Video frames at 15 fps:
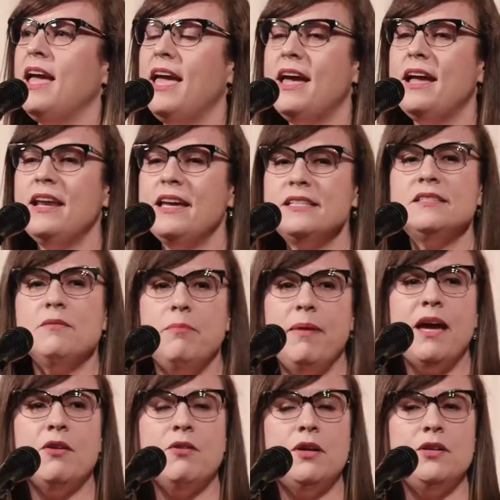And as some
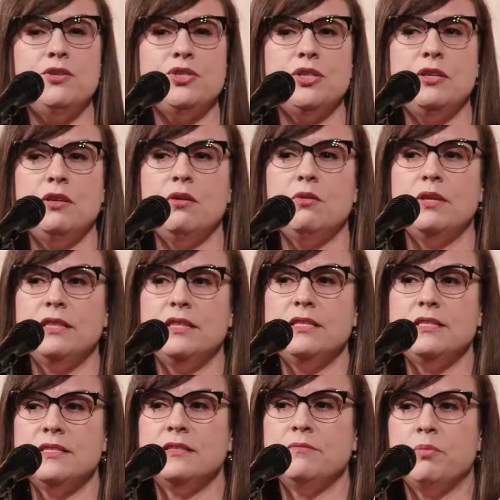background, you should know that
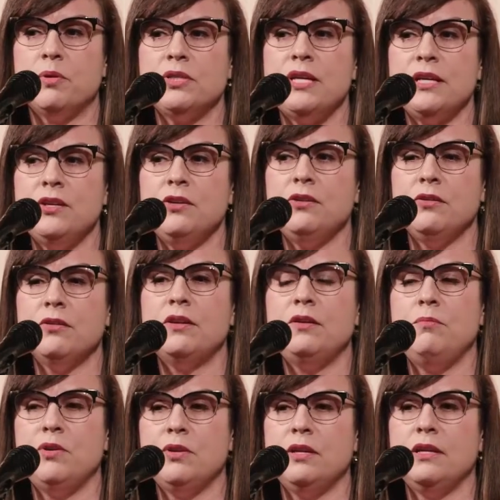this particular
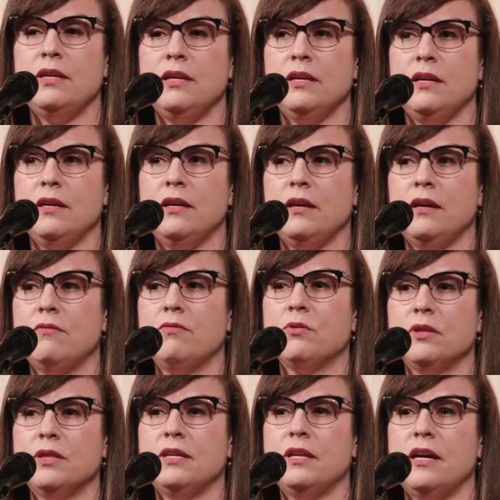community of
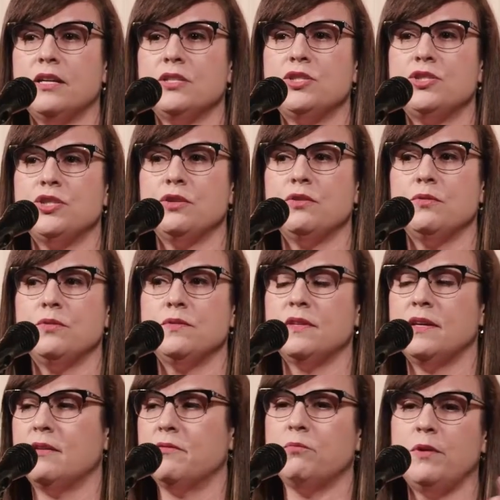Orthodox Jews,
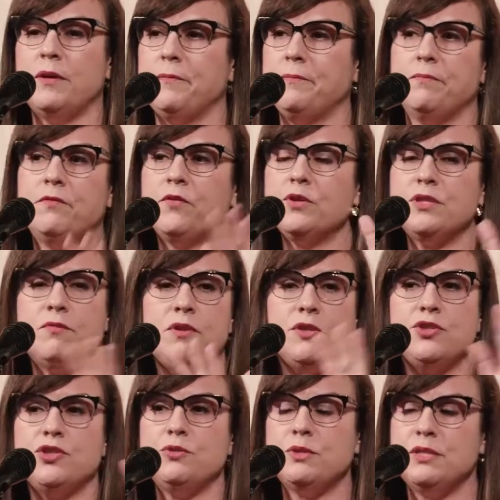like, well, first of all,
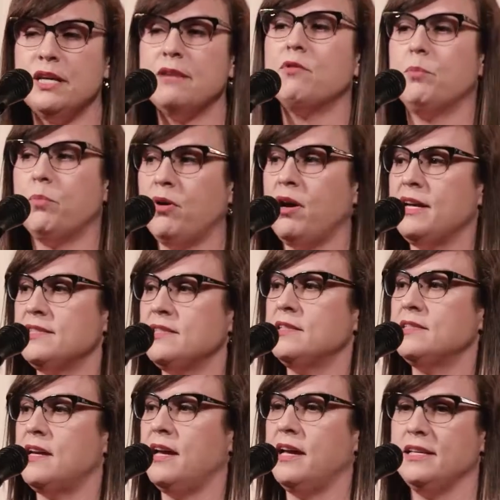Jews never
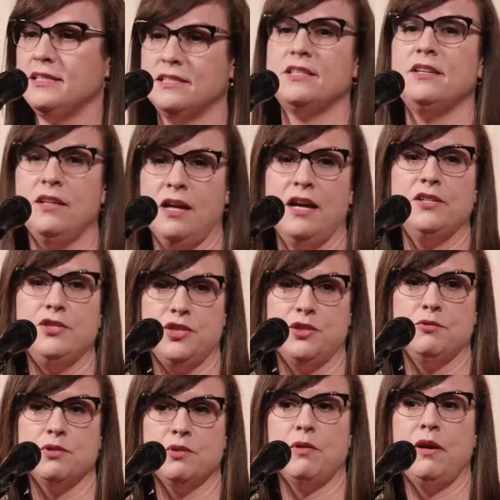proselytize to
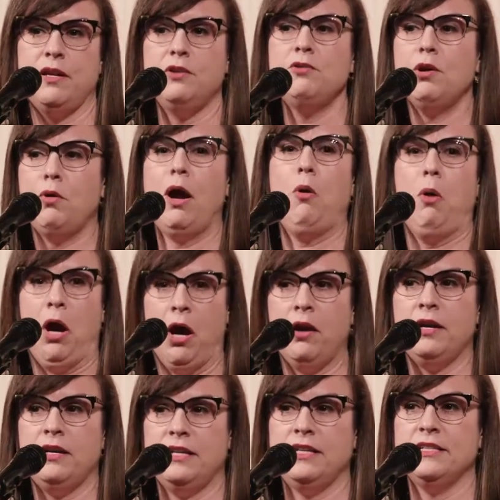non-Jews, right? You know how
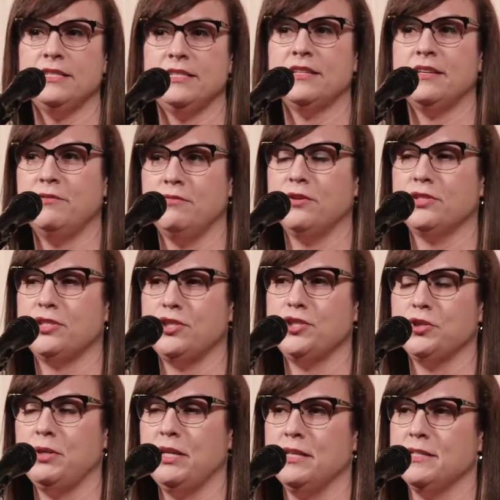hard it is to convert to
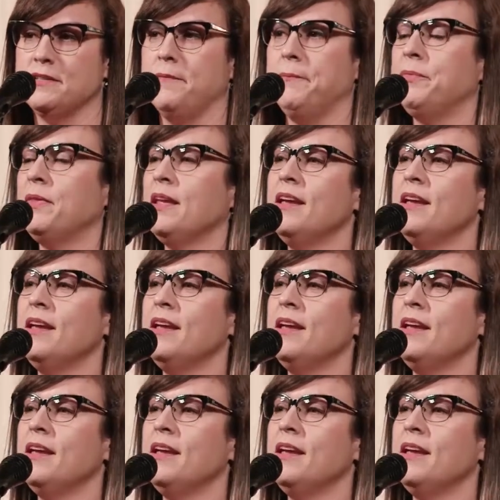Judaism.